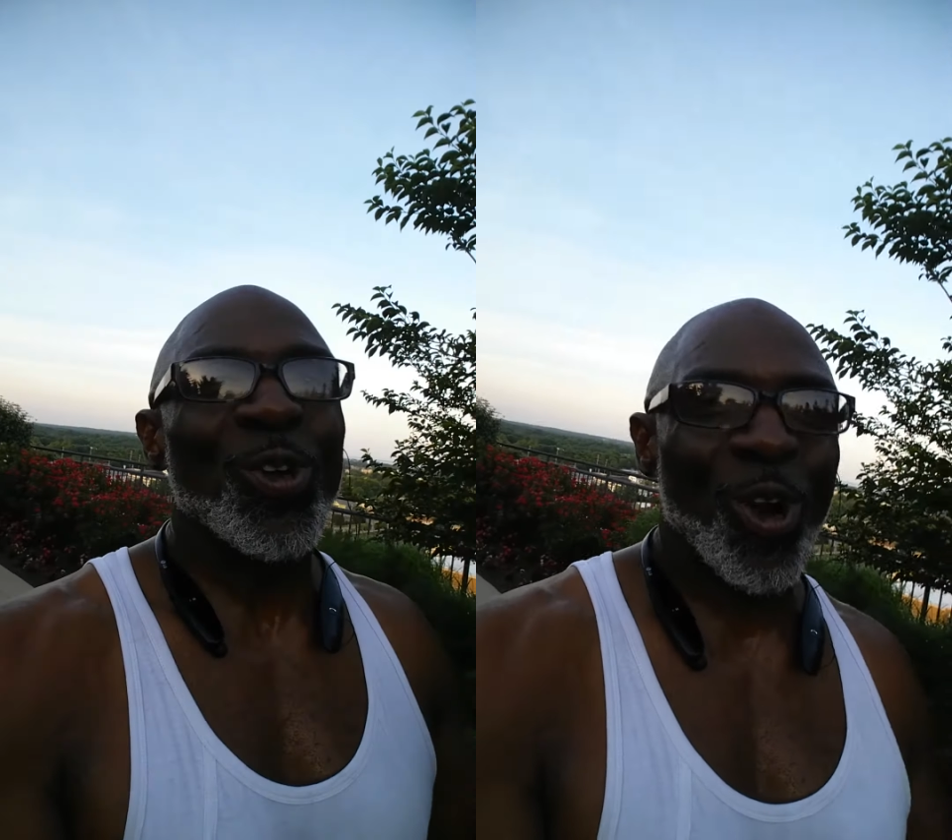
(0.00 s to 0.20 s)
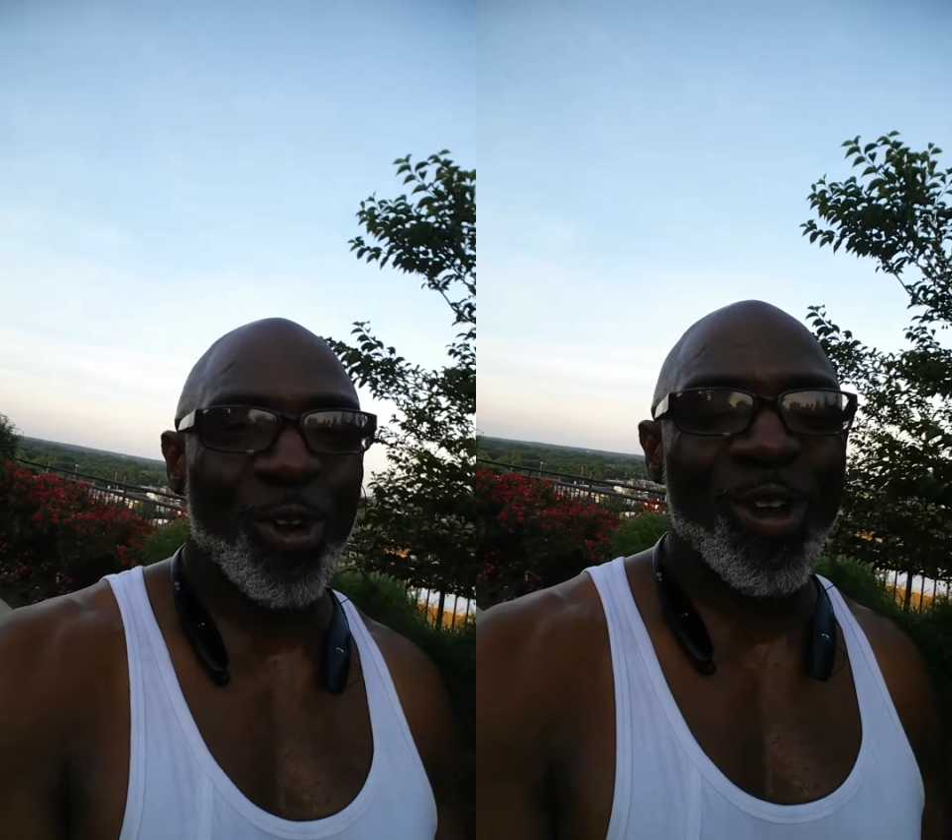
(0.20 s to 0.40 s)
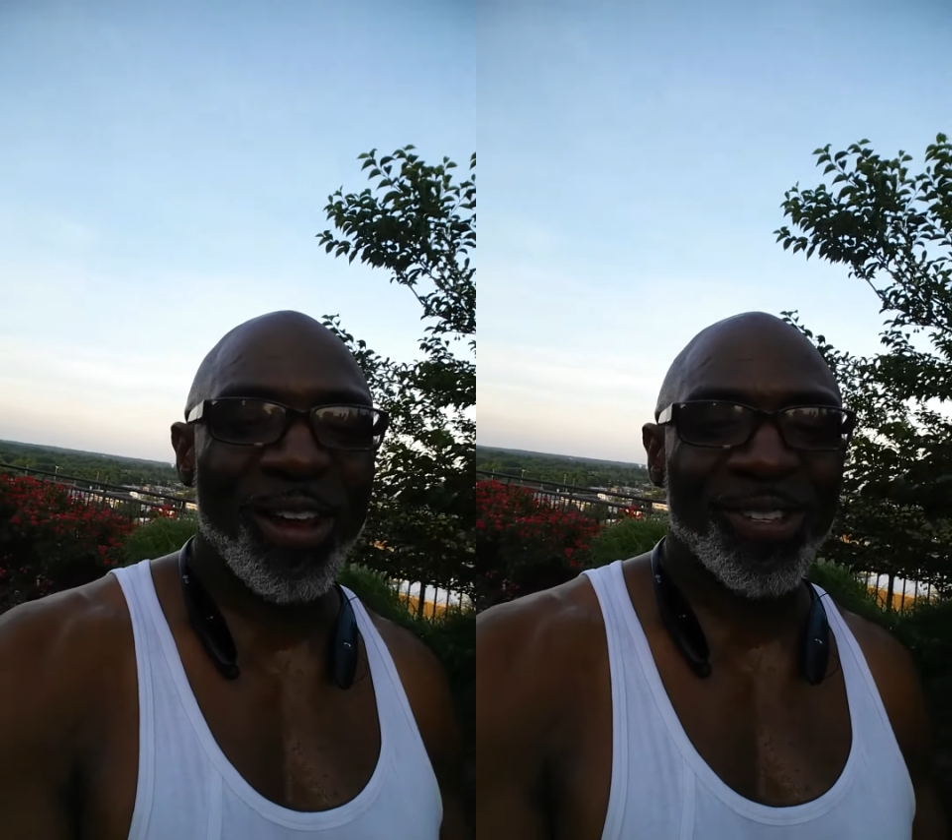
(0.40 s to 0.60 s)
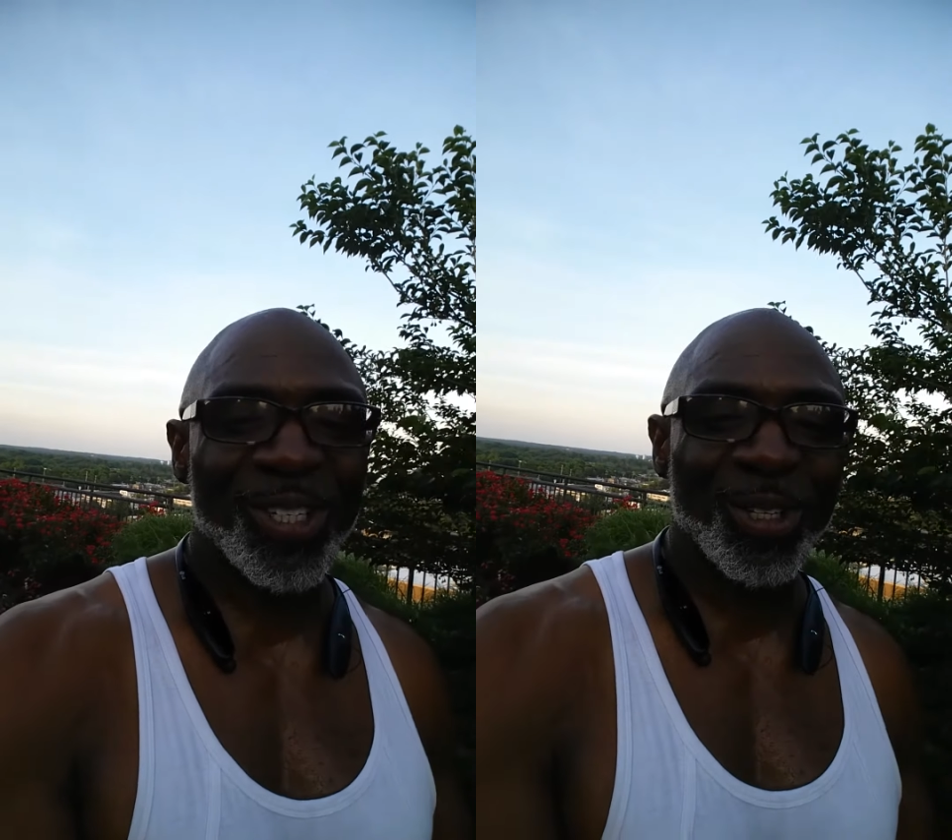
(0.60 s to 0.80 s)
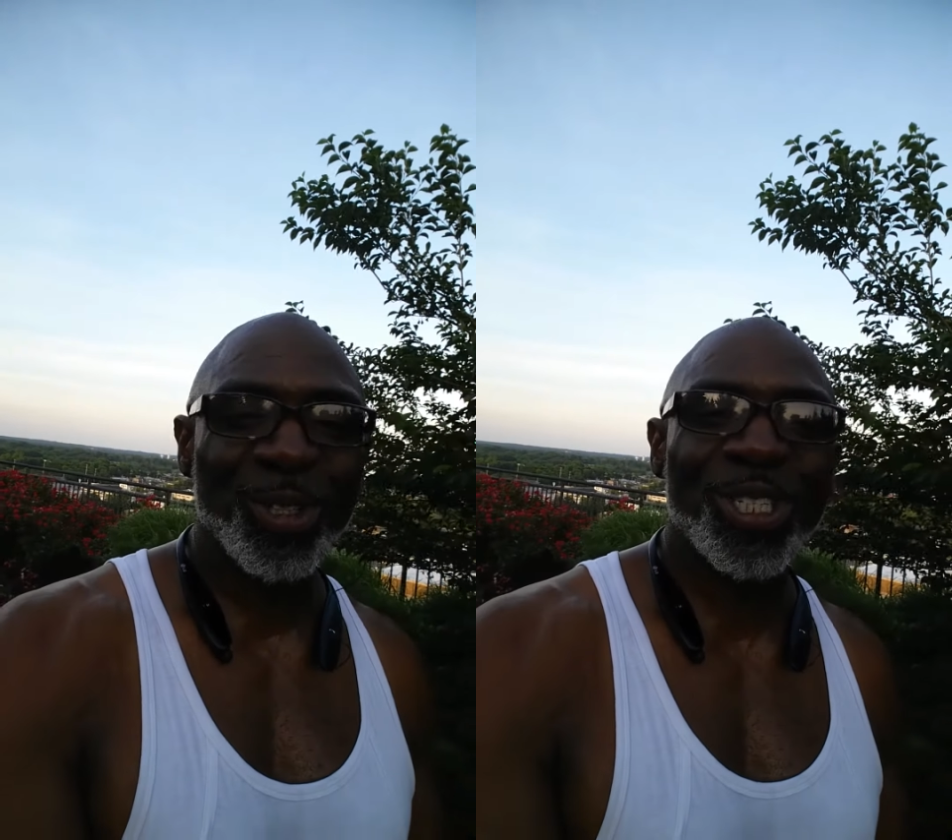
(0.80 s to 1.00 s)
your creative
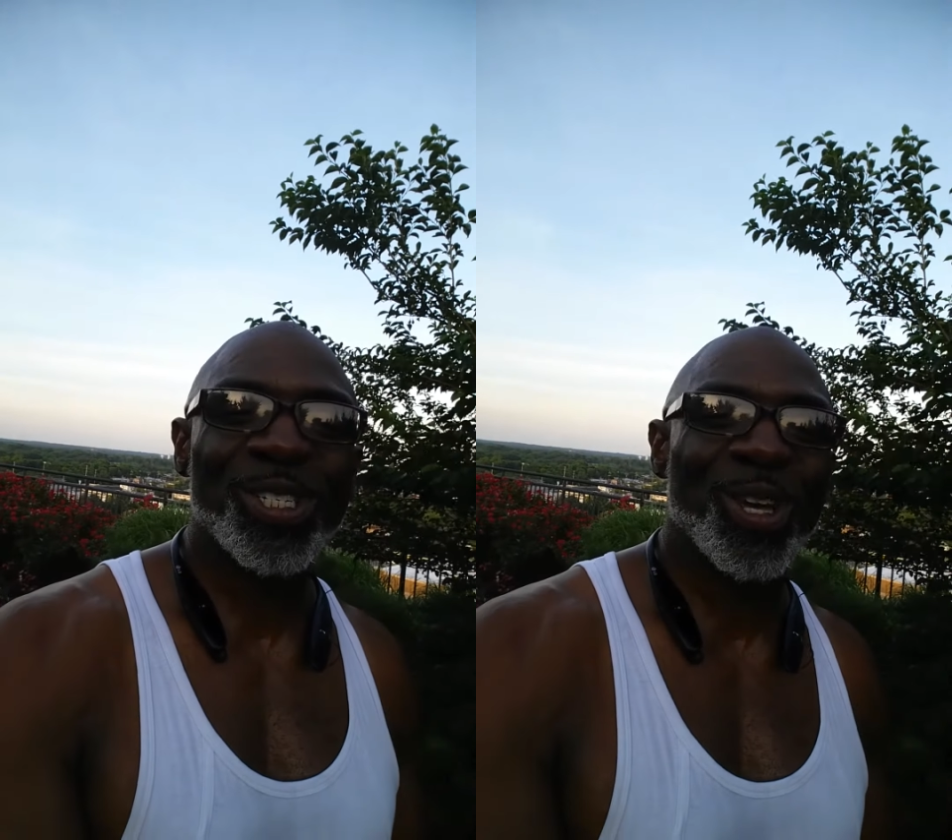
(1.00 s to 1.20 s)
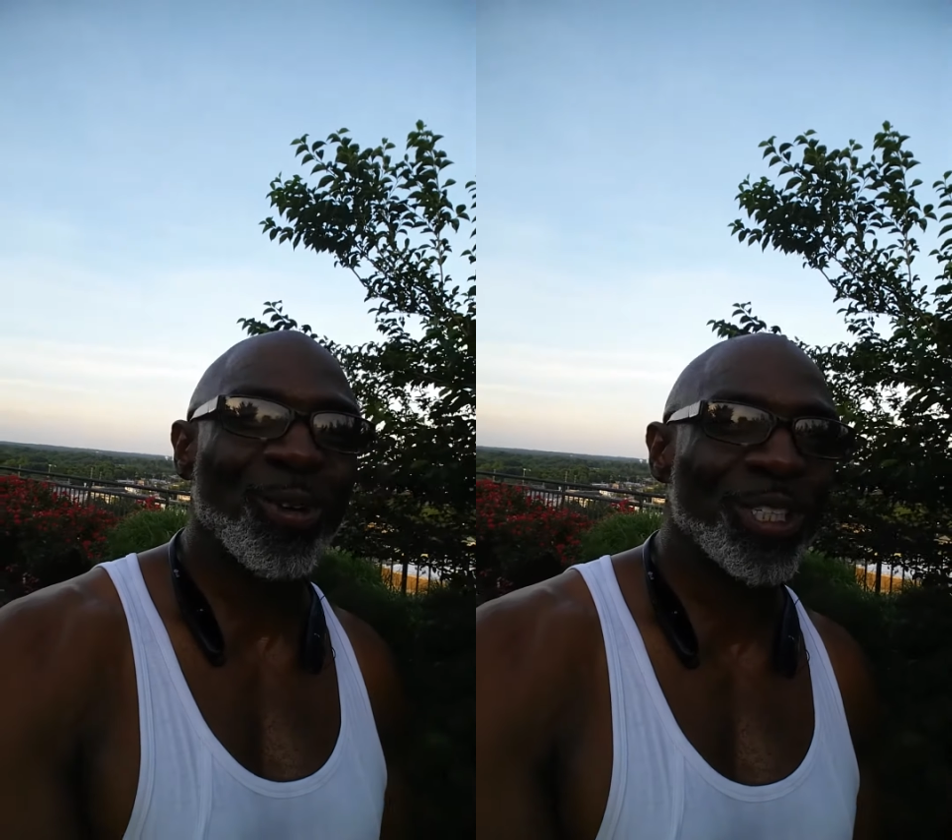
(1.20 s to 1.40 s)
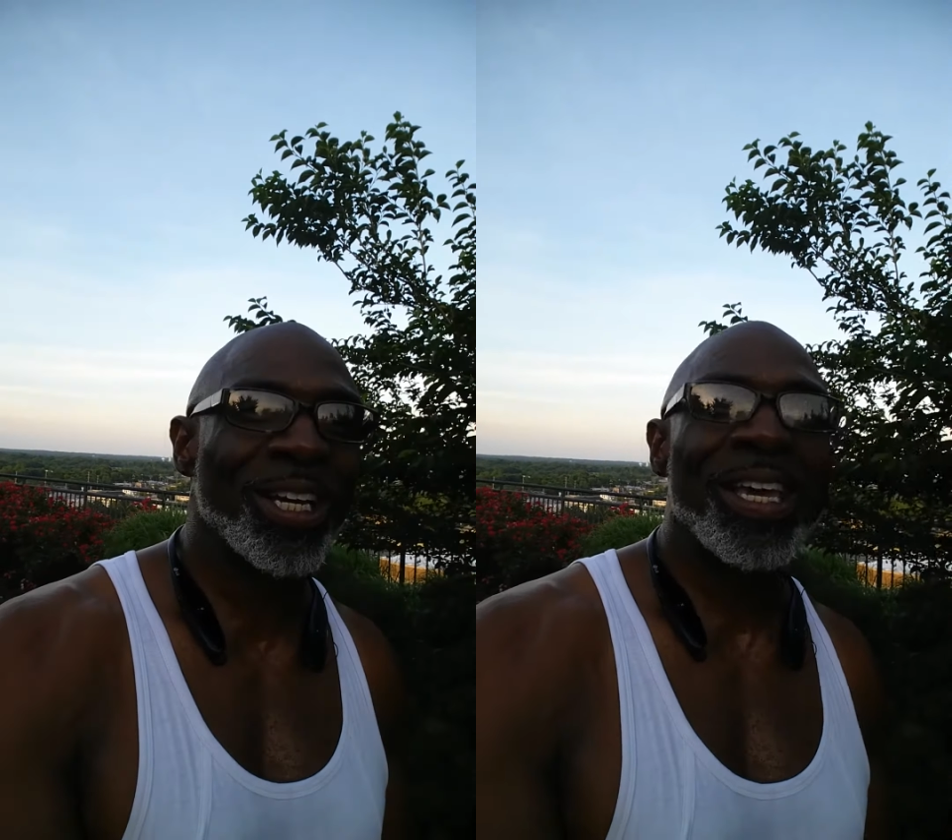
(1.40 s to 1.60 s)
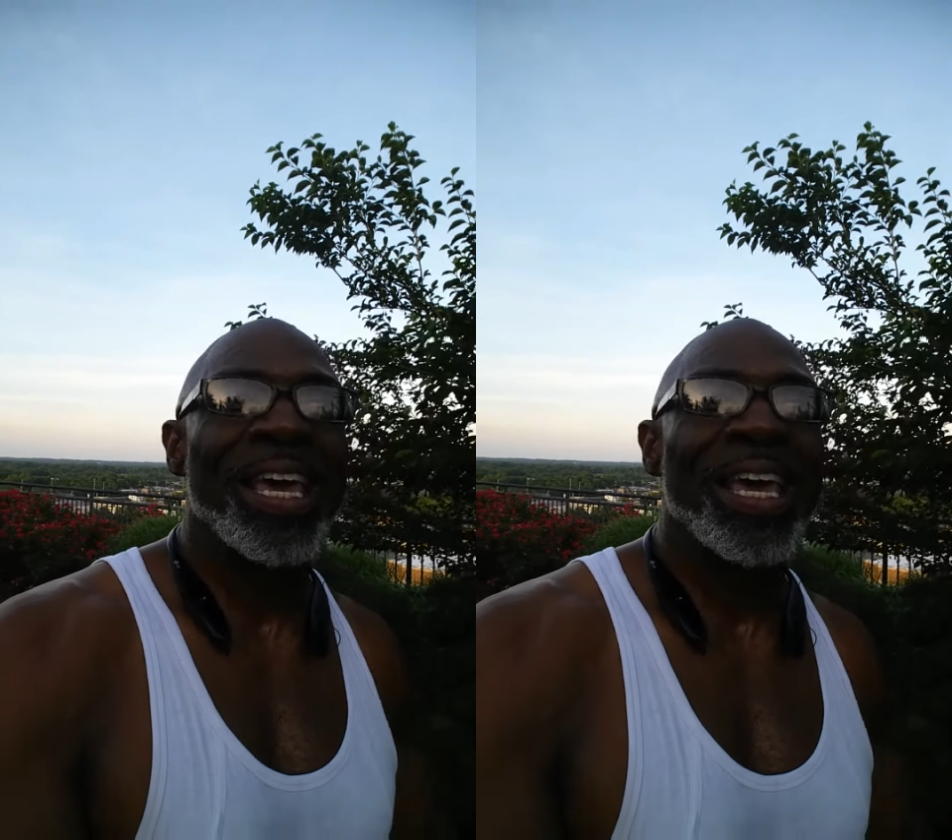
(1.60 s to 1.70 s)
solutions coach,